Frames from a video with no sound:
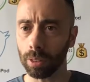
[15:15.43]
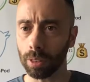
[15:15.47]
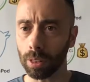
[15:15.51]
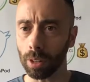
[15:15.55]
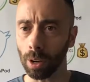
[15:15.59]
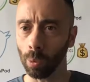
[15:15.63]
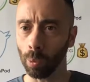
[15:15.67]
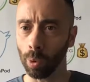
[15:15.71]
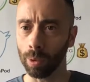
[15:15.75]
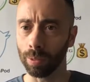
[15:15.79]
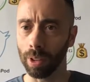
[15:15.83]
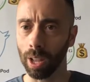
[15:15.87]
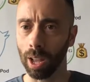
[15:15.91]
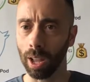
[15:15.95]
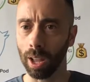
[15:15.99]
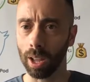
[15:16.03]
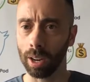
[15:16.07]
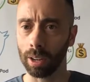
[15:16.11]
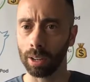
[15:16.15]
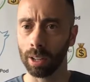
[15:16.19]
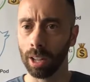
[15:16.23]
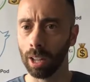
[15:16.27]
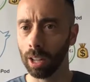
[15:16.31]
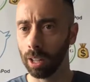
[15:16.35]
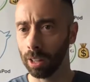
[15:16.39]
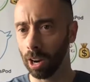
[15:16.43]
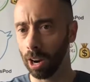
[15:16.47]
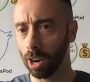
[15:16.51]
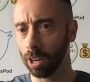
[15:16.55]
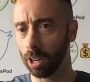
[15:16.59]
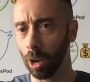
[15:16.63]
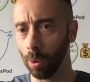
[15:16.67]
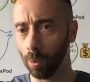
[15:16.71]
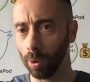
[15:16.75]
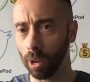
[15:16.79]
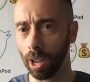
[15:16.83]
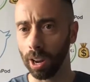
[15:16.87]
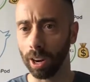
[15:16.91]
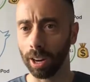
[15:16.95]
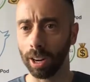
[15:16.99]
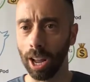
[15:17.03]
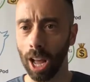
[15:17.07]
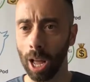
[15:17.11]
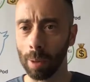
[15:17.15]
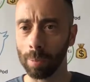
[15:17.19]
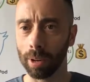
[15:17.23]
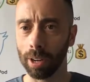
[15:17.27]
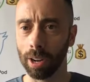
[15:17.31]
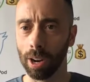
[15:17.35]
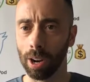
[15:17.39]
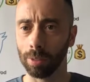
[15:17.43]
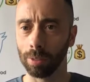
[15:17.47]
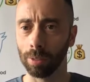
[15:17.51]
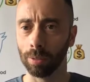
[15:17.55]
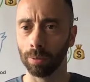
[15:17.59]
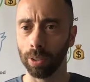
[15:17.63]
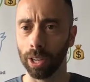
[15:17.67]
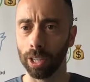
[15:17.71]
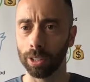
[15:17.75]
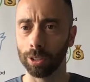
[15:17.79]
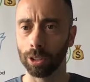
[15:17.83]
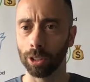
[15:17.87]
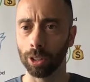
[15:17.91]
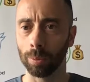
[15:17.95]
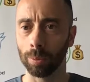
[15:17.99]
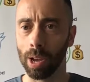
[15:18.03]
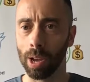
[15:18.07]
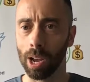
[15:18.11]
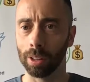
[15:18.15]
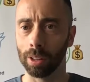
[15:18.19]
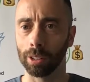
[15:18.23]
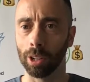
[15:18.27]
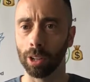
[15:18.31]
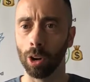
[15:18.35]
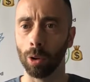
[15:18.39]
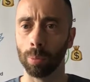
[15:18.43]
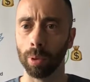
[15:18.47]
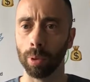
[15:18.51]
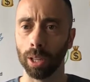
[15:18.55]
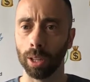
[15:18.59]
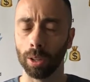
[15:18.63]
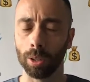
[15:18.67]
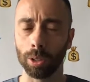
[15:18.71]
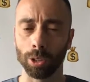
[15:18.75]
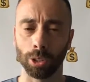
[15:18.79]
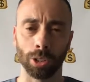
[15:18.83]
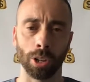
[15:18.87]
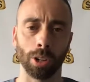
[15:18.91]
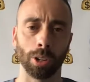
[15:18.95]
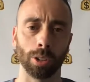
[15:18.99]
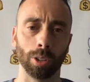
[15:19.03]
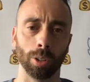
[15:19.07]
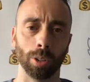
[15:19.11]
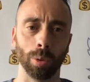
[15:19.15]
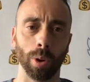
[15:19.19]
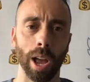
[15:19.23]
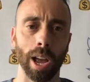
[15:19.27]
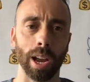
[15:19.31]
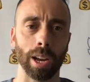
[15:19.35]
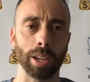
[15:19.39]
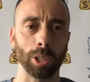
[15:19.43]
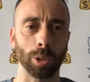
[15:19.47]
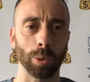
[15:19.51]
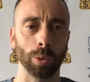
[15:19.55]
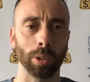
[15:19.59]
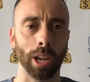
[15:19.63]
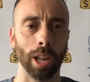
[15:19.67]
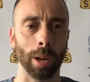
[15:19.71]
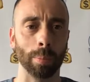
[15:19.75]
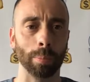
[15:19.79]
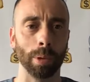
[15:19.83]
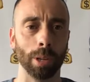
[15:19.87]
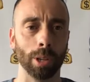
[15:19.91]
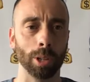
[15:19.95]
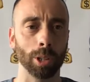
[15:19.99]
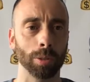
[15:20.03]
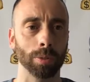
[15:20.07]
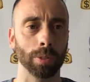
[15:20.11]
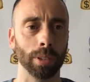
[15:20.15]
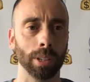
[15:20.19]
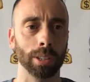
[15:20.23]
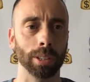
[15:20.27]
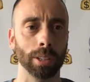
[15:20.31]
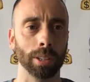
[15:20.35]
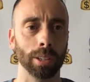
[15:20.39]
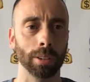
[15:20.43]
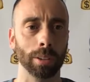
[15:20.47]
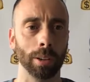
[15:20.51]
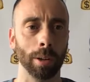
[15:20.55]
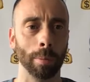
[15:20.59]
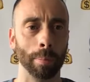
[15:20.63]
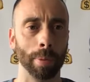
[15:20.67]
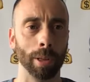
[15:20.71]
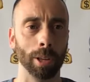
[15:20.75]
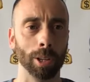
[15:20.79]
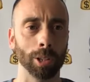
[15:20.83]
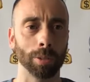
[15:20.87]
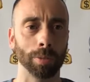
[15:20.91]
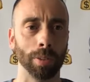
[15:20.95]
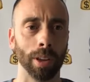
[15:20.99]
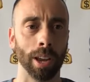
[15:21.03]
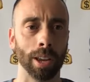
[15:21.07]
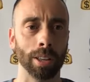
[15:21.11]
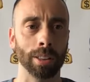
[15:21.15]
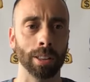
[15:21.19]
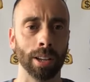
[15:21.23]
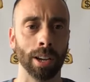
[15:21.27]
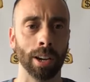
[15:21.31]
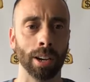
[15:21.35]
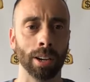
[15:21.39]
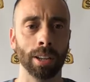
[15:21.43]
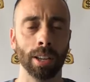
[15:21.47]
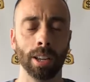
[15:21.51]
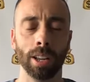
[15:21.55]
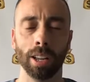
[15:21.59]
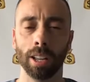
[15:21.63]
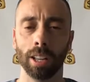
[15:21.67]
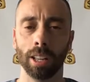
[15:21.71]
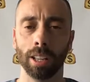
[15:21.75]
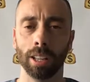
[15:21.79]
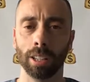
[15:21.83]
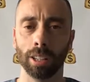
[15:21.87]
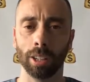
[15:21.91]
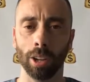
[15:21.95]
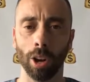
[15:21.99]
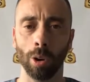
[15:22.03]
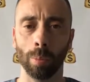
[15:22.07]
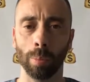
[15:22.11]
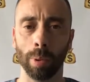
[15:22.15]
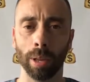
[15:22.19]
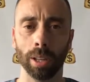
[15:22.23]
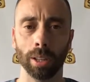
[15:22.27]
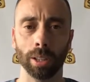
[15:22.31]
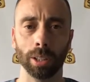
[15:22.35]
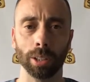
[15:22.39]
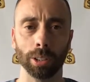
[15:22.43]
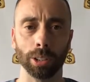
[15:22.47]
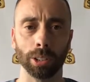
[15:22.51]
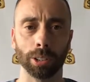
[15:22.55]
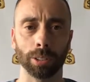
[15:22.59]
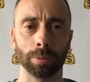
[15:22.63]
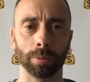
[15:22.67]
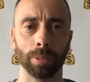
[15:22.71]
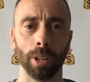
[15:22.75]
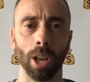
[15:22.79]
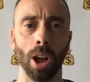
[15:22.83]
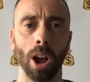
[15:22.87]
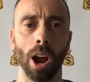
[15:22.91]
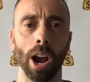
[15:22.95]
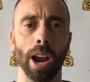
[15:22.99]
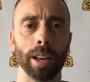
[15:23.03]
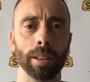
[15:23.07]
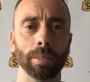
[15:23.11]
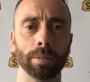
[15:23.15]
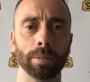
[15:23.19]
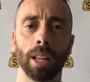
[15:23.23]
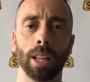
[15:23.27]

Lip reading: There you go. We got a comment here from Beachy Mouth. Go Bills, circle the wagon. So we got a Bills fan there. Go Bills. All right.